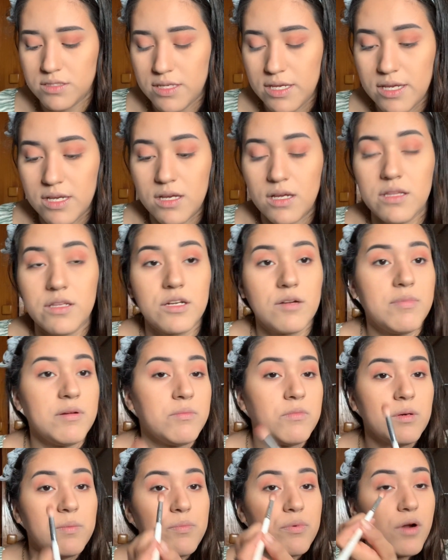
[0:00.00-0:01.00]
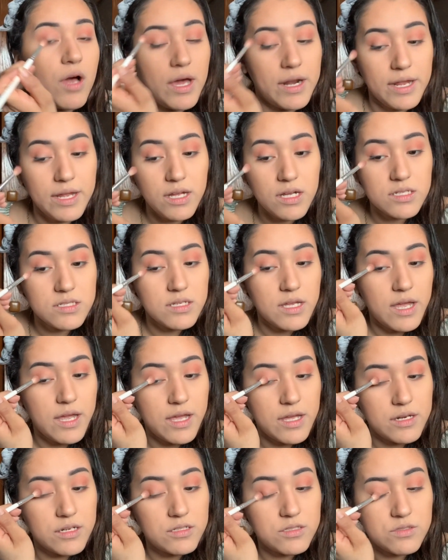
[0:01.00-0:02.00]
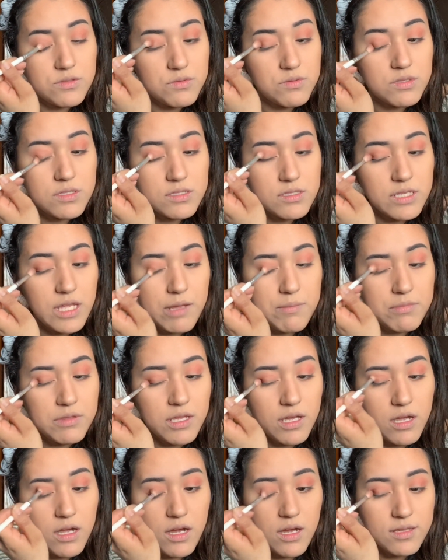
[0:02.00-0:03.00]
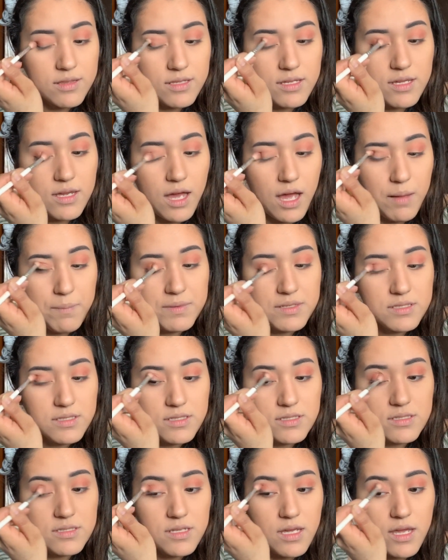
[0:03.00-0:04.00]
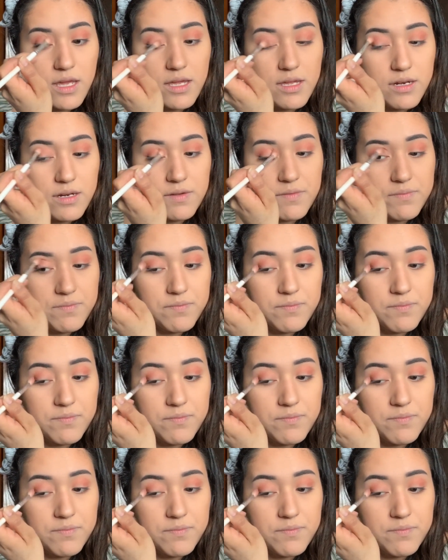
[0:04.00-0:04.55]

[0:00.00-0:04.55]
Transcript: Take a little bit more product and do the same thing on the opposite side.